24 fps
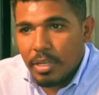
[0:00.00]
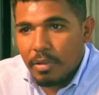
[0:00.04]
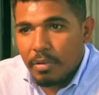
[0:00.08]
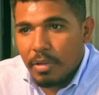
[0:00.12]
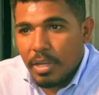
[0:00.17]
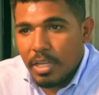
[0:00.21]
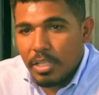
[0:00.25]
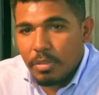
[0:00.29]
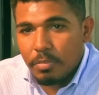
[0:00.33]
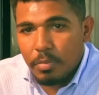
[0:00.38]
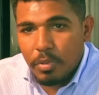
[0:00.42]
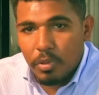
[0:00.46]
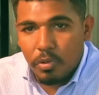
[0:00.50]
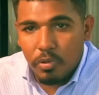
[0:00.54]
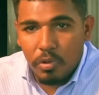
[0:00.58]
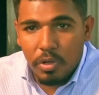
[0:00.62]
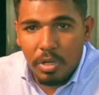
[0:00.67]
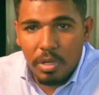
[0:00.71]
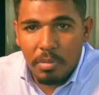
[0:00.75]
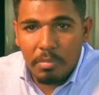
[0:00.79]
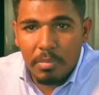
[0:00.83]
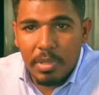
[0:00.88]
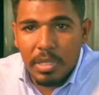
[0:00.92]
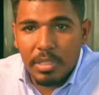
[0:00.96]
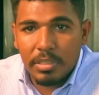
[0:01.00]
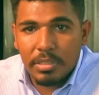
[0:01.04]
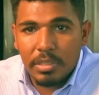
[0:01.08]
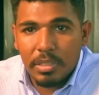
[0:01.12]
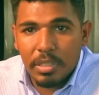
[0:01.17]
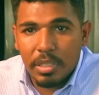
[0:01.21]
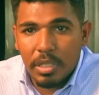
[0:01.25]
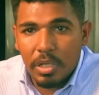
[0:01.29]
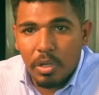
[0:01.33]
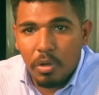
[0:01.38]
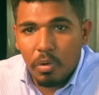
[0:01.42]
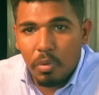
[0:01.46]
Hass Petroleum as
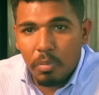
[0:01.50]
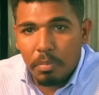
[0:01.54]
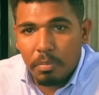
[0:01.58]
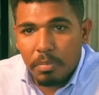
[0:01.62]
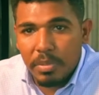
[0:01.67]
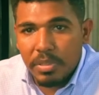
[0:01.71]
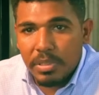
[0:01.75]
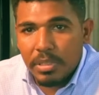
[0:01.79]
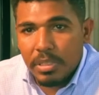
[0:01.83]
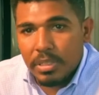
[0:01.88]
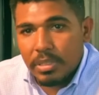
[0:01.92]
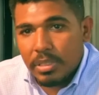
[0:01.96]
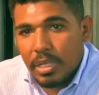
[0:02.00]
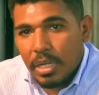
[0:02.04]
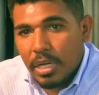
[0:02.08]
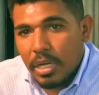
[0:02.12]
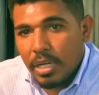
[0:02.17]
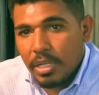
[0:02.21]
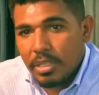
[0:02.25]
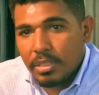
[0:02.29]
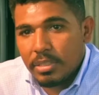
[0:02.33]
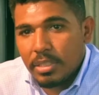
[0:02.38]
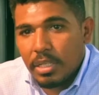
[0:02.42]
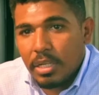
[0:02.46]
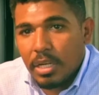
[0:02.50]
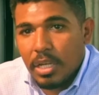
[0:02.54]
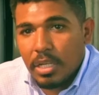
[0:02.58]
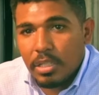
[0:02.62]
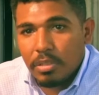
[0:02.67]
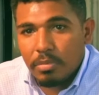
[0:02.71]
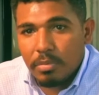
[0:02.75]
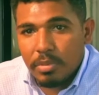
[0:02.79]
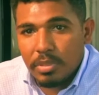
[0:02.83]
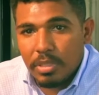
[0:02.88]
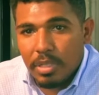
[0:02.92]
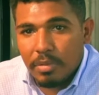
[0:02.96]
the Group Business Analyst and
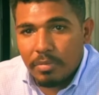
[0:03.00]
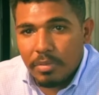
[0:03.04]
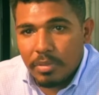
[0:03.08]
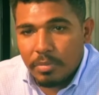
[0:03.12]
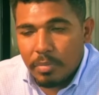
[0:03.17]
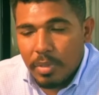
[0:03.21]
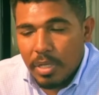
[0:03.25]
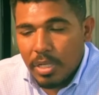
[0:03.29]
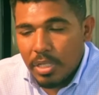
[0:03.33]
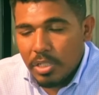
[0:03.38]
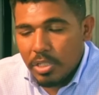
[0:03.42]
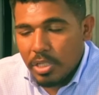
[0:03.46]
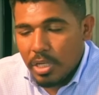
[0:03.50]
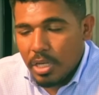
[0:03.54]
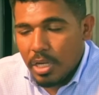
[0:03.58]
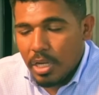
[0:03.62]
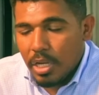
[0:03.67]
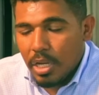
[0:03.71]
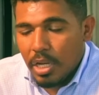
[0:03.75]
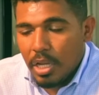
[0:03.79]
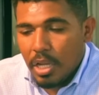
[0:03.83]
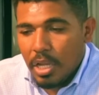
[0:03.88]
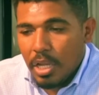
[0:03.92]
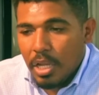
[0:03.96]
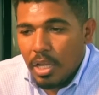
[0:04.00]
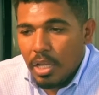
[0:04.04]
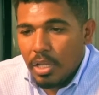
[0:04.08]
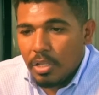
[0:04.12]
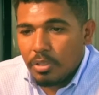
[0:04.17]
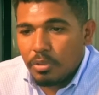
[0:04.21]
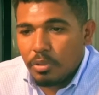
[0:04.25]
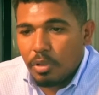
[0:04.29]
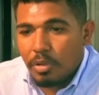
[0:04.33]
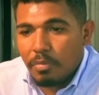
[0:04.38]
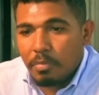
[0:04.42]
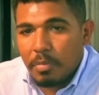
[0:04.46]
Customer Service Manager.
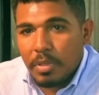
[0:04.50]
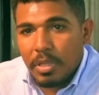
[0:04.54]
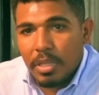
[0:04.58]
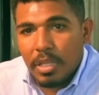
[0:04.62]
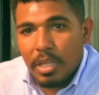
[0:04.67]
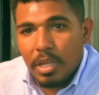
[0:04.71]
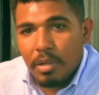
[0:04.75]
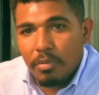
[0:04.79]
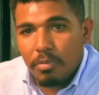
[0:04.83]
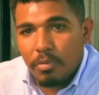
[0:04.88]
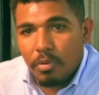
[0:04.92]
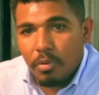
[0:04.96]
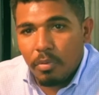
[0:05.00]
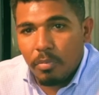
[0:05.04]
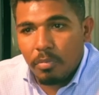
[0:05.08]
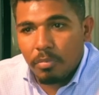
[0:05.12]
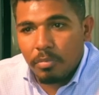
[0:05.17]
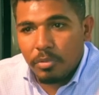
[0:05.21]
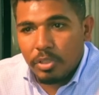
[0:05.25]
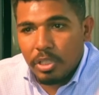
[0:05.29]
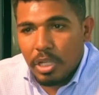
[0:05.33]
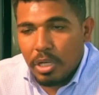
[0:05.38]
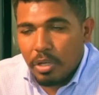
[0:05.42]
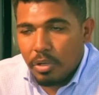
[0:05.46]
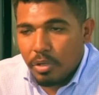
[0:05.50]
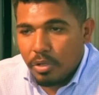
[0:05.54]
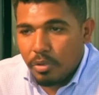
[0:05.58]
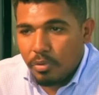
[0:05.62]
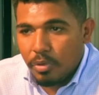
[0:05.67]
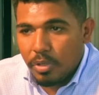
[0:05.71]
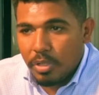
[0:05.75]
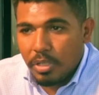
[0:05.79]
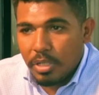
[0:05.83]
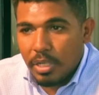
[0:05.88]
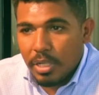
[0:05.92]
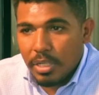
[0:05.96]
So I've been there from January
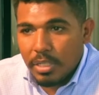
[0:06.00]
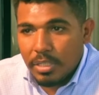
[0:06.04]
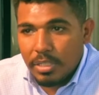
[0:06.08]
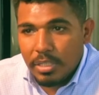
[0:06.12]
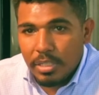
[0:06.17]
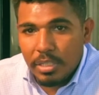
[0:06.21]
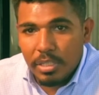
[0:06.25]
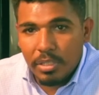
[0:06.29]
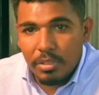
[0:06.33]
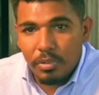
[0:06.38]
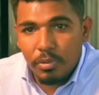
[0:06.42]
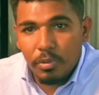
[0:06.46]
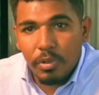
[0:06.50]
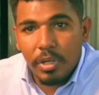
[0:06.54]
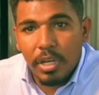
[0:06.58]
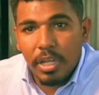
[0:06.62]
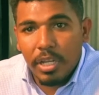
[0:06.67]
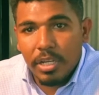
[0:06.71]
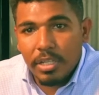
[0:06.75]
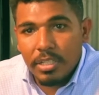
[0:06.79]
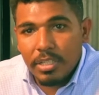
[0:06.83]
2019 to date.